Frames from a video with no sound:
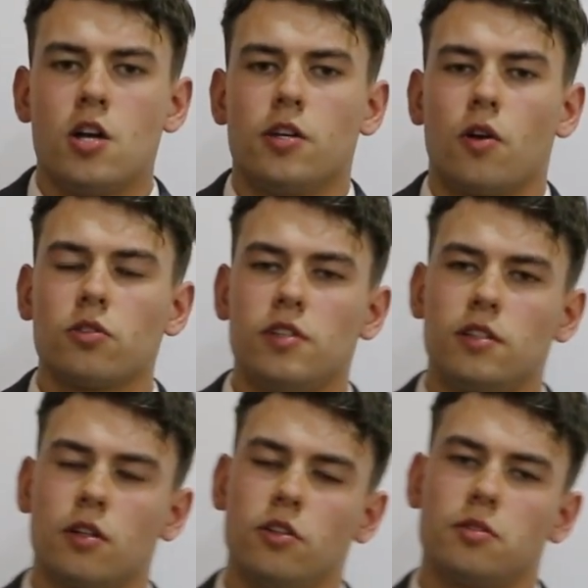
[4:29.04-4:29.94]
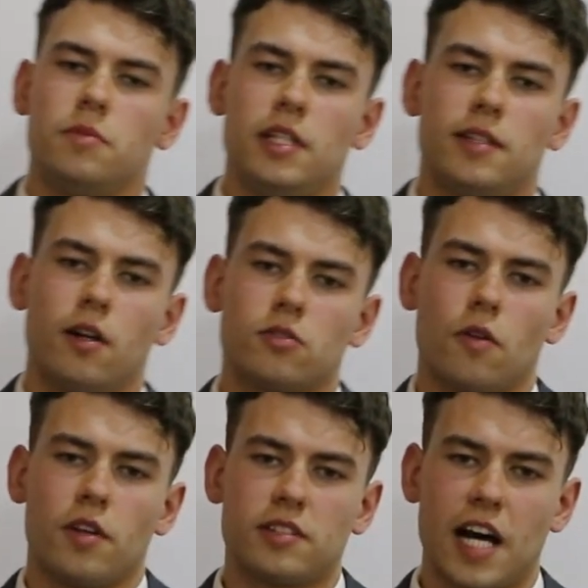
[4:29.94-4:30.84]
You'd also need to include some details on
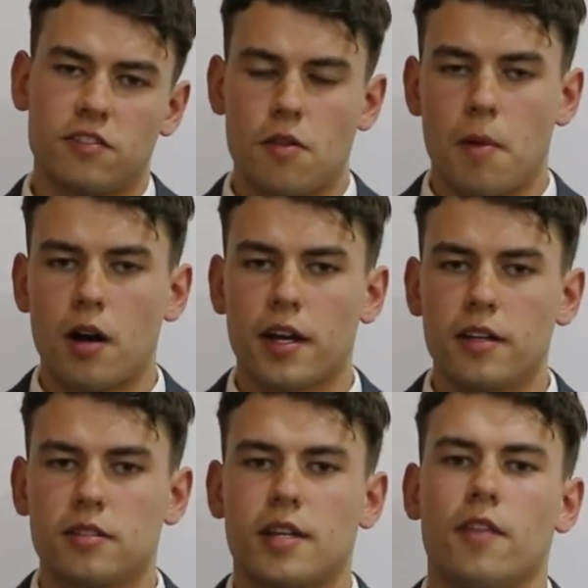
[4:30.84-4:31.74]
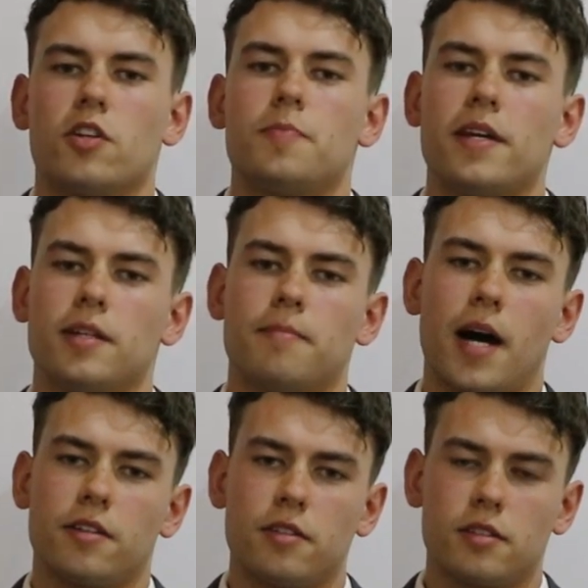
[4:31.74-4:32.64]
the size of the market and their spending
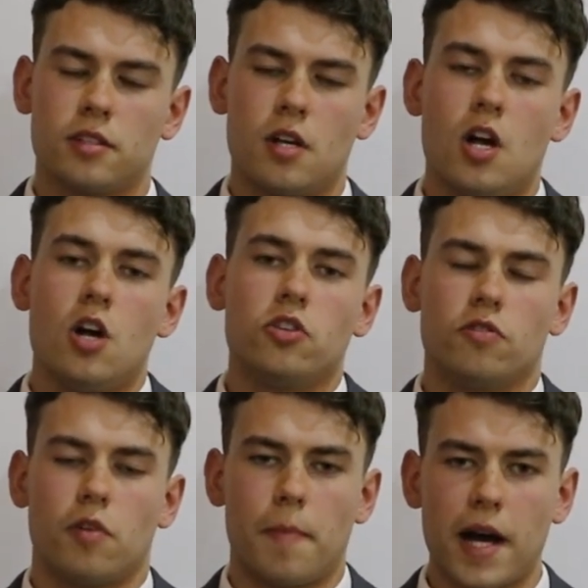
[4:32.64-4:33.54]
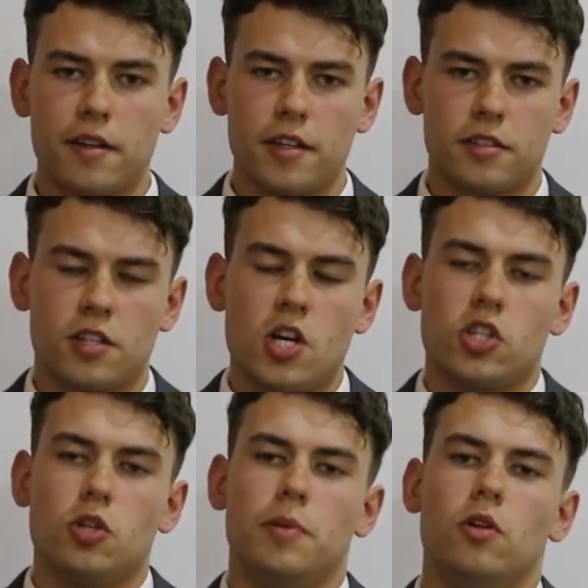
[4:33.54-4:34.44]
patterns. So for Padnis,
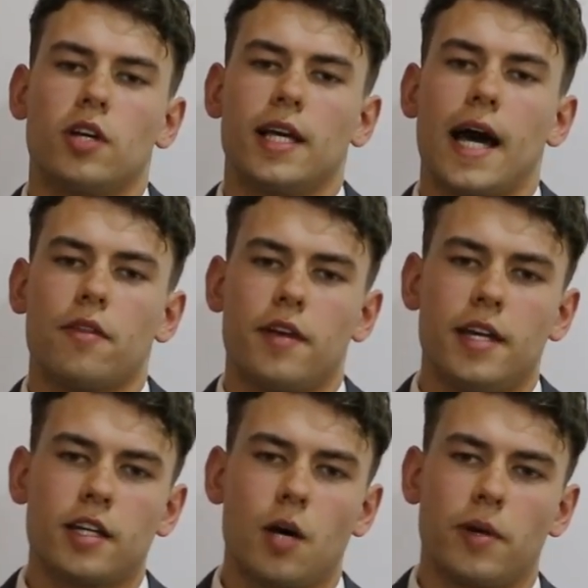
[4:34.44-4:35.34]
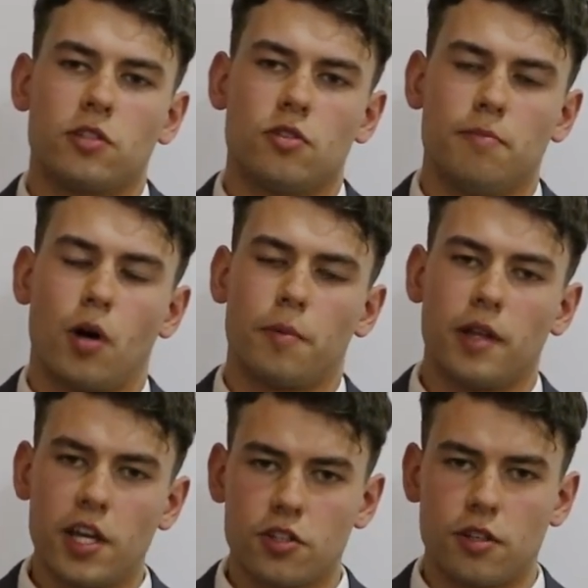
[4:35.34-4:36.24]
you'd be looking at the incoming student
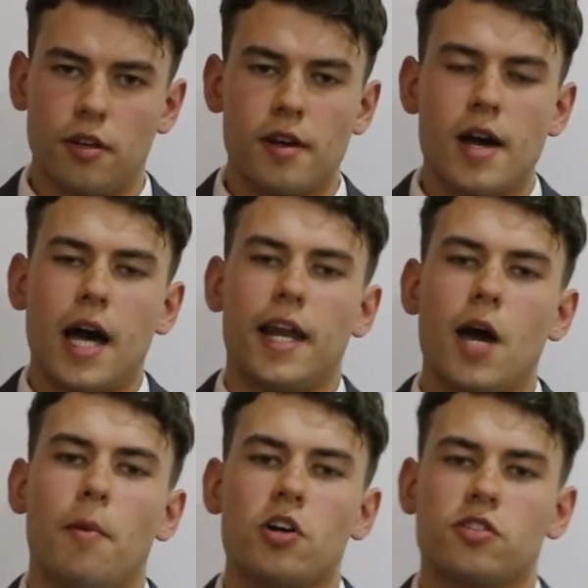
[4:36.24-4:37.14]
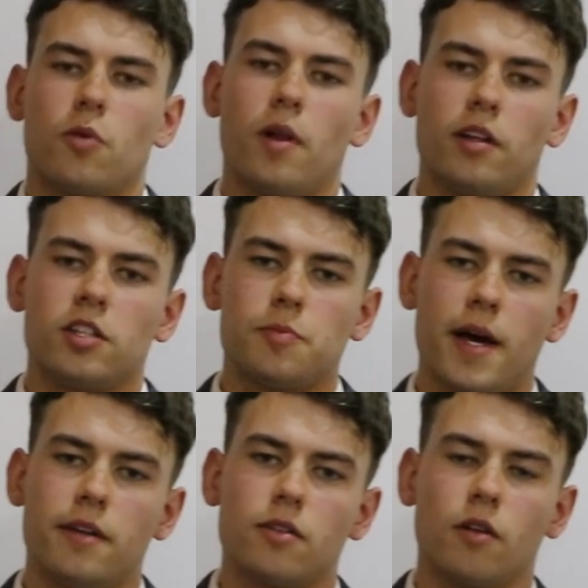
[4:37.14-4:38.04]
population and how much they're willing to
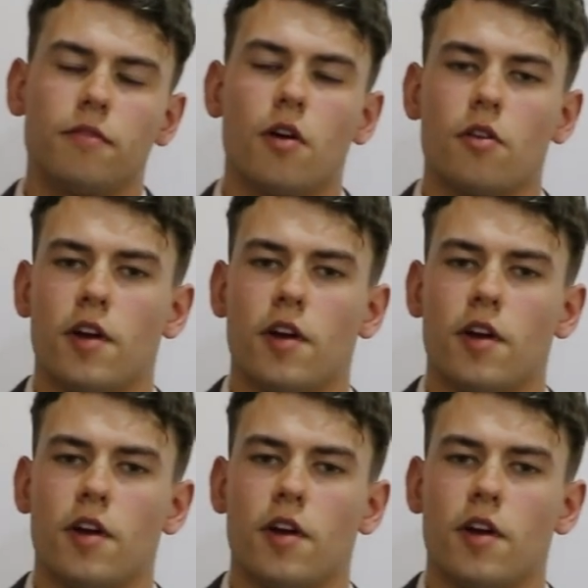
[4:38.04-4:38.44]
spend on further